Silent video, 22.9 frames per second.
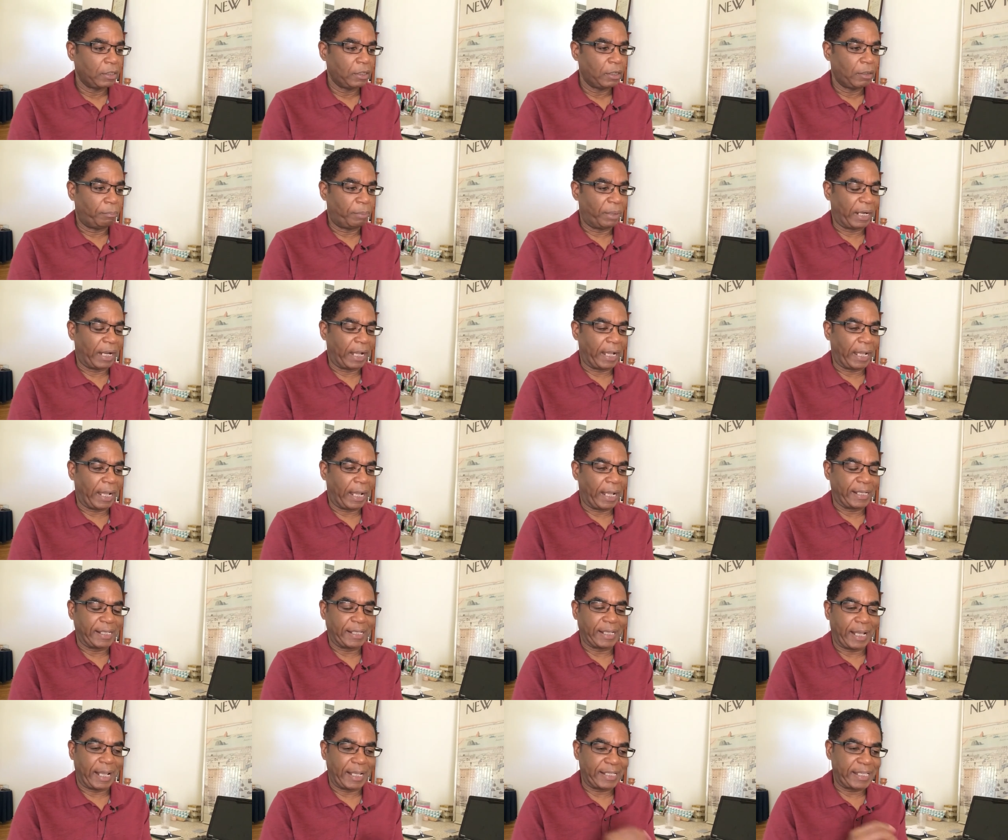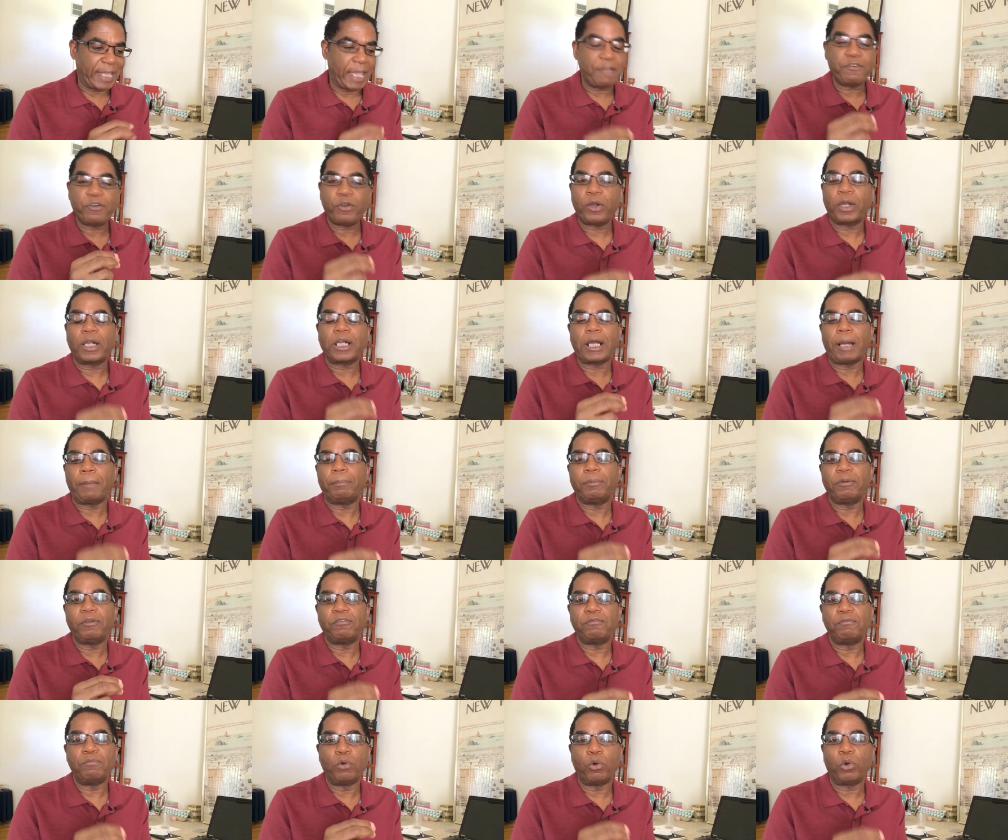But I, I, I gave her a couple
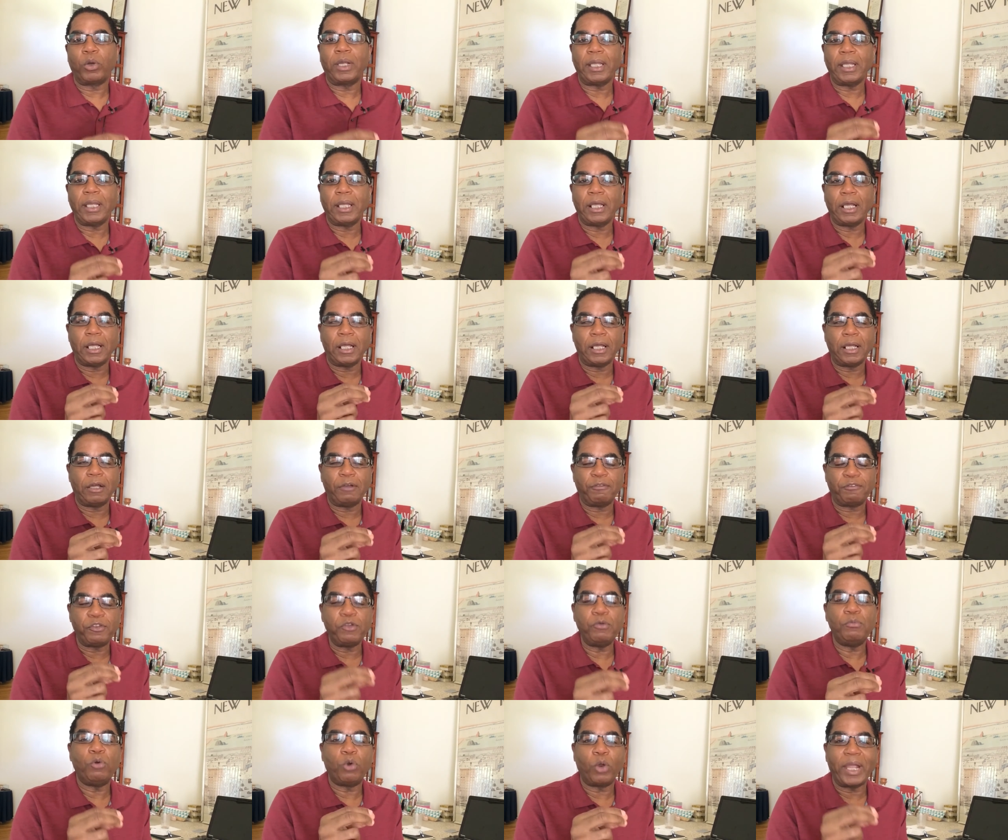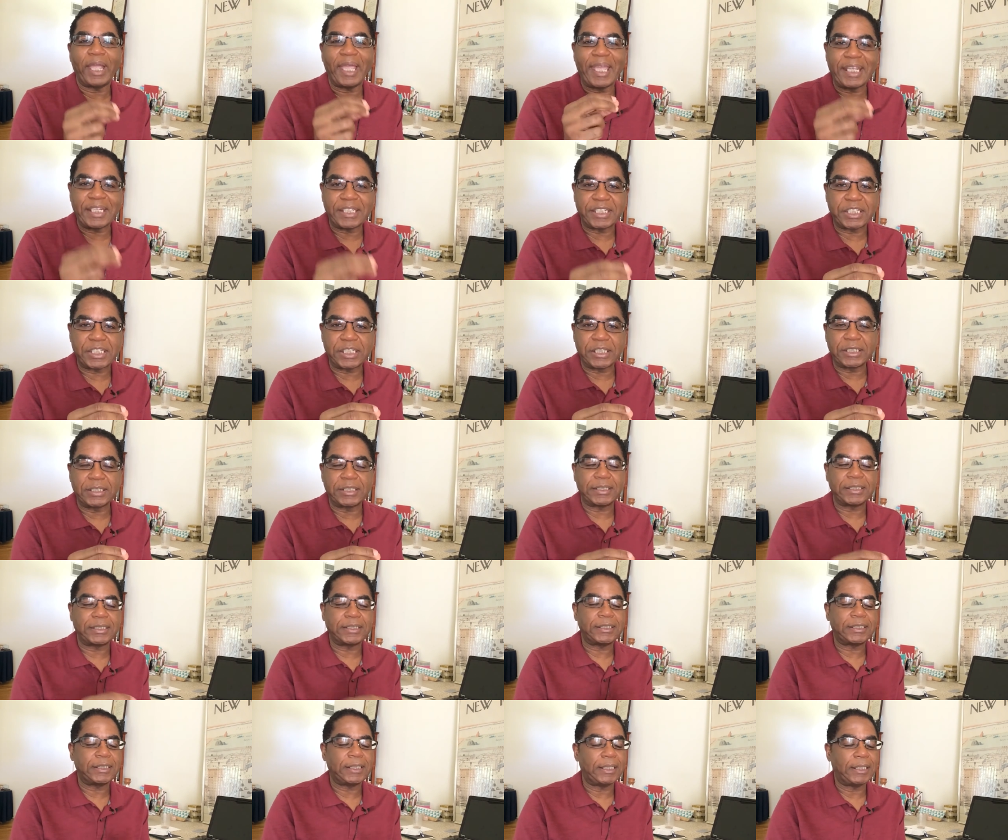of more, uh, a few more
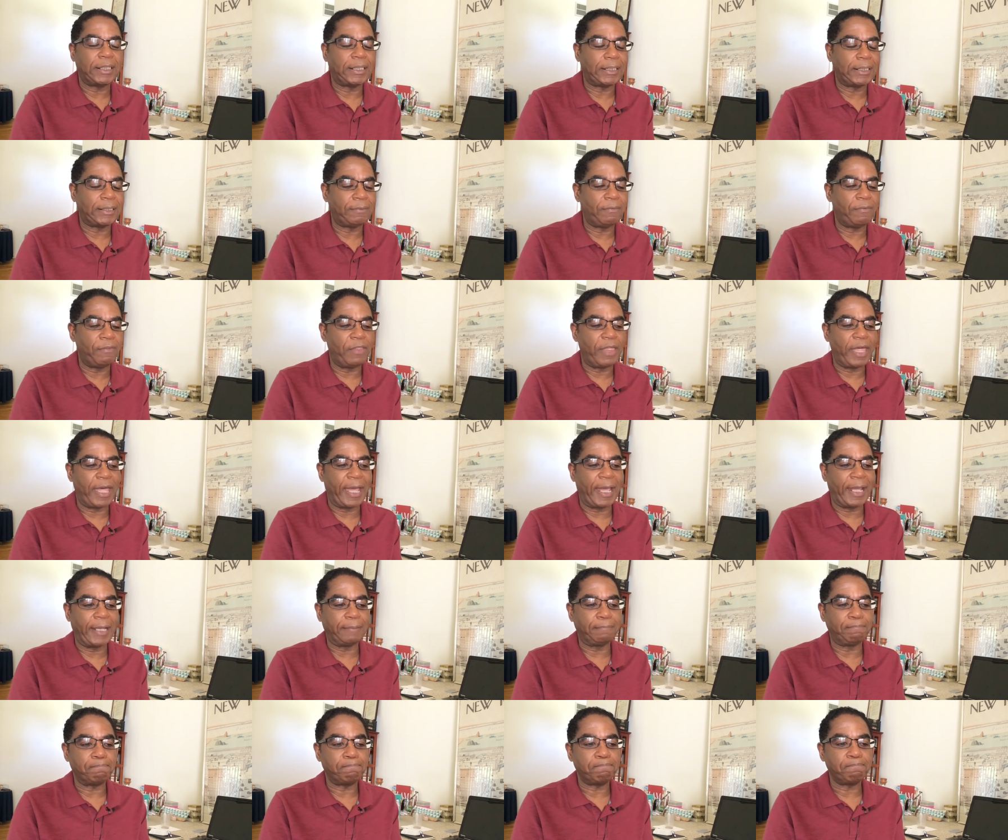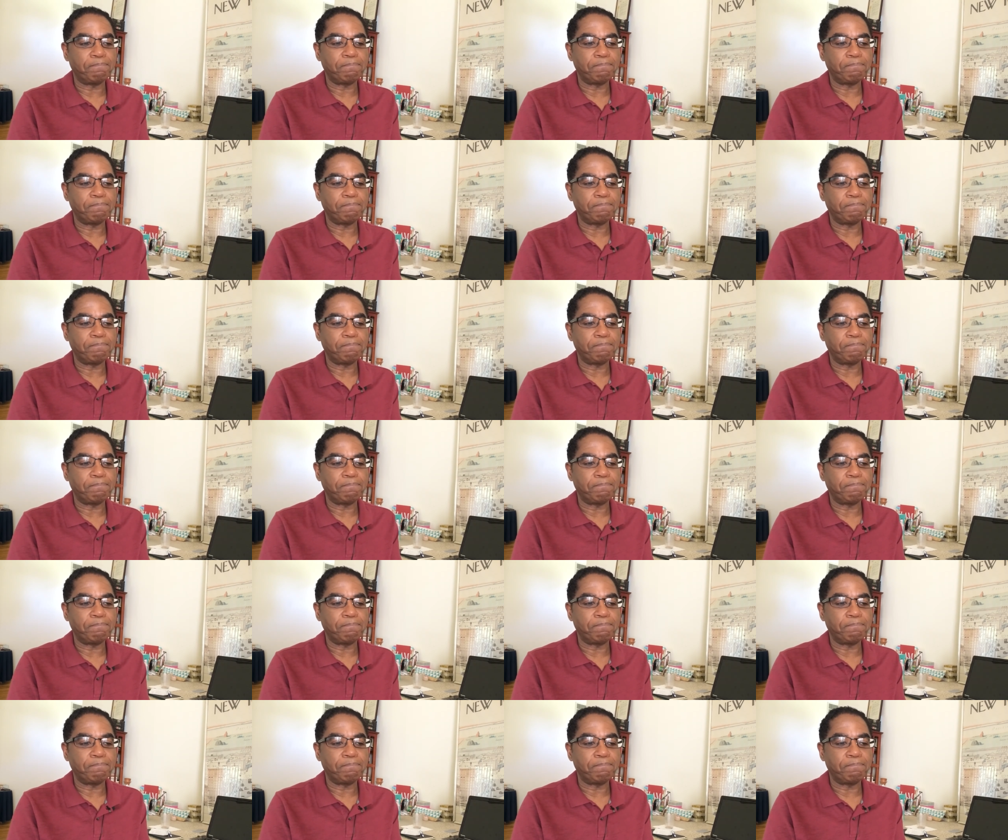H's uh, that